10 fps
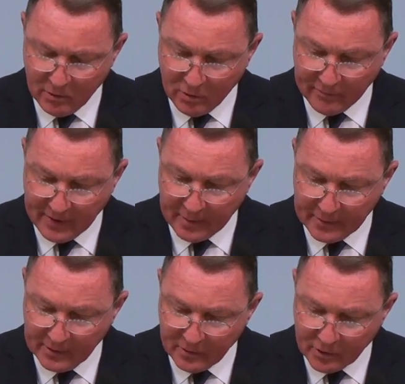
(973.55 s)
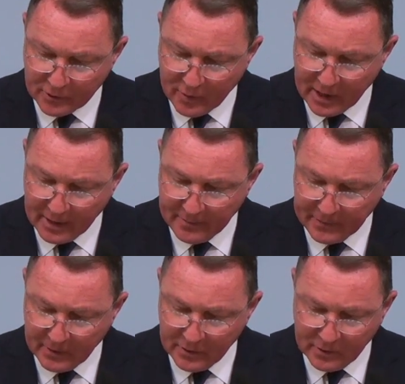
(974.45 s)
or family or tribe
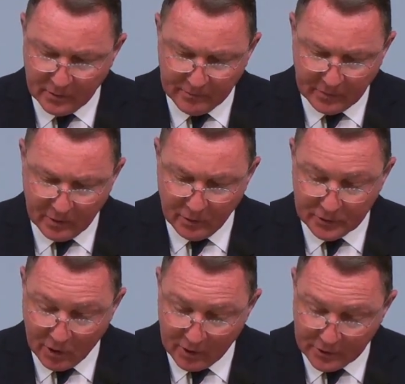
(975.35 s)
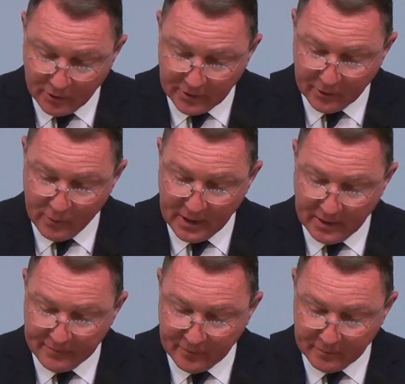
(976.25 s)
whose heart turneth
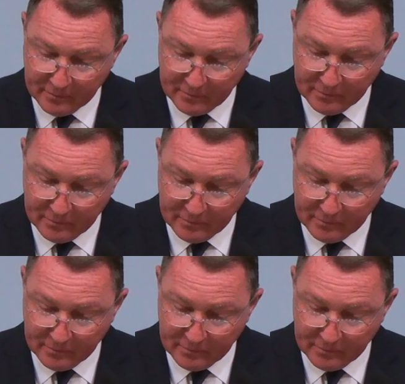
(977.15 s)
away from,